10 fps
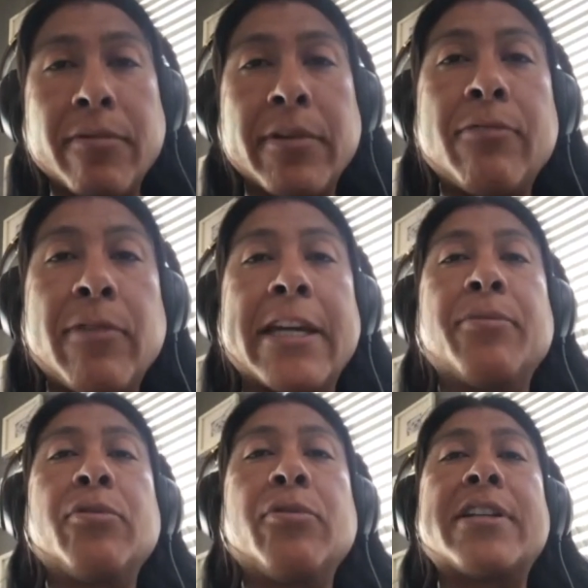if we give
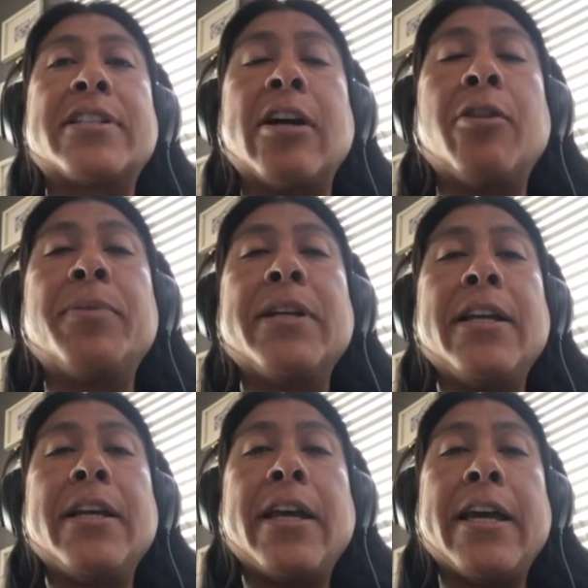to ourselves,
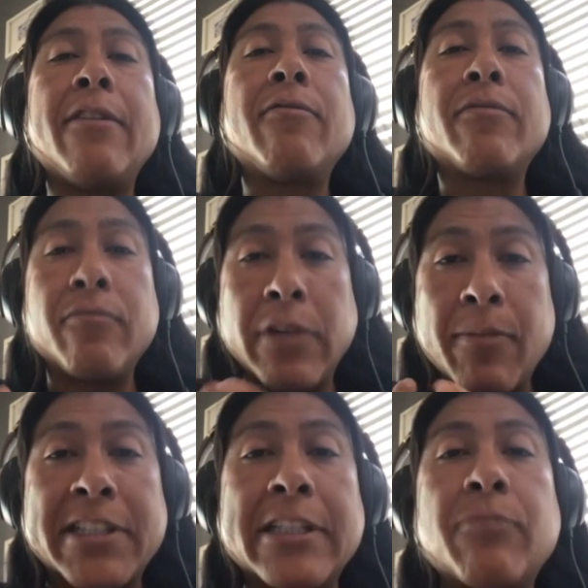and what
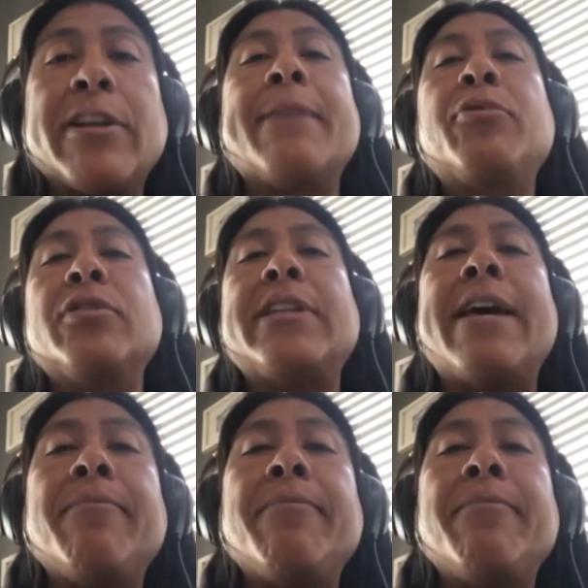message we give to them?